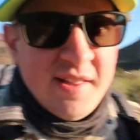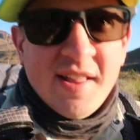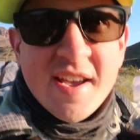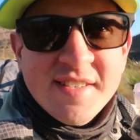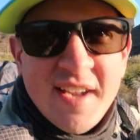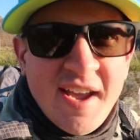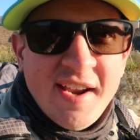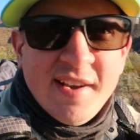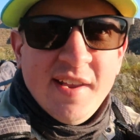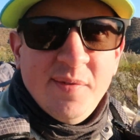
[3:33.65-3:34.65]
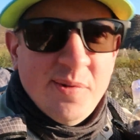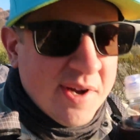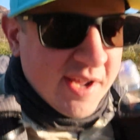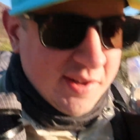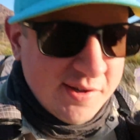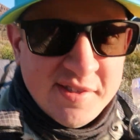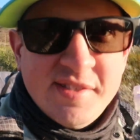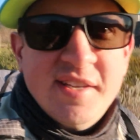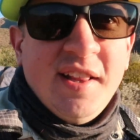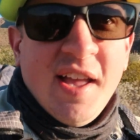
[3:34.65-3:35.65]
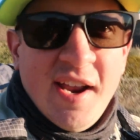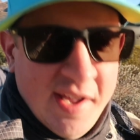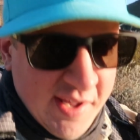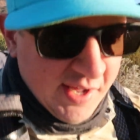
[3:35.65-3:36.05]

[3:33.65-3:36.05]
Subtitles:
last night and we were kind of losing sunlight,